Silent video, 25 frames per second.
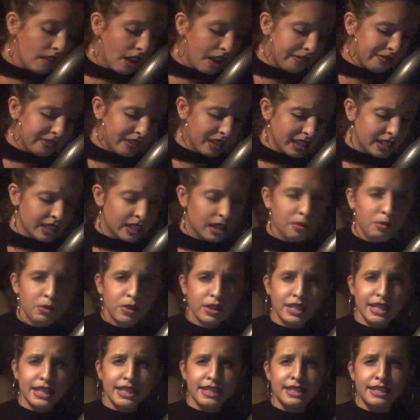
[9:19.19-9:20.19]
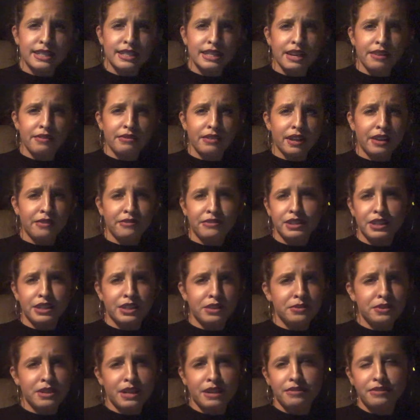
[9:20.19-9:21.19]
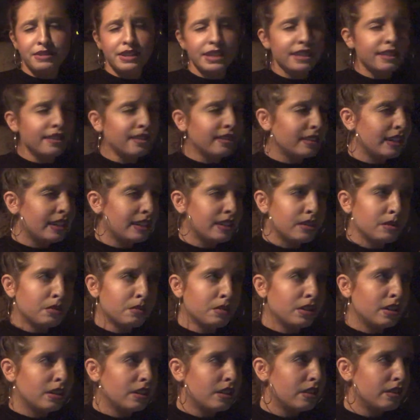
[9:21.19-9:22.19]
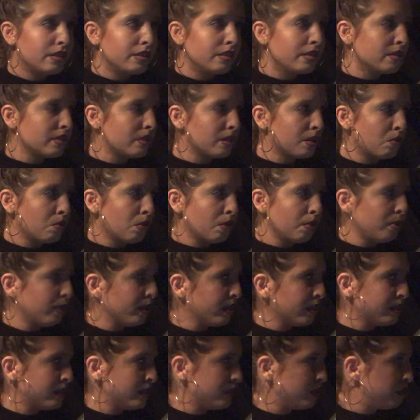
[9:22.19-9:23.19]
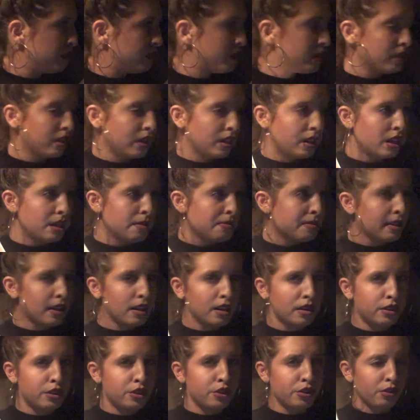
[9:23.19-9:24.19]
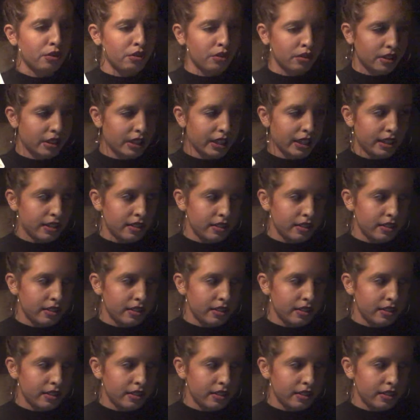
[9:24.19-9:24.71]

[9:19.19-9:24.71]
I feel like someone needs to def- I feel like you definitely need to let someone go. There's like one person who just like keeps kind of circling.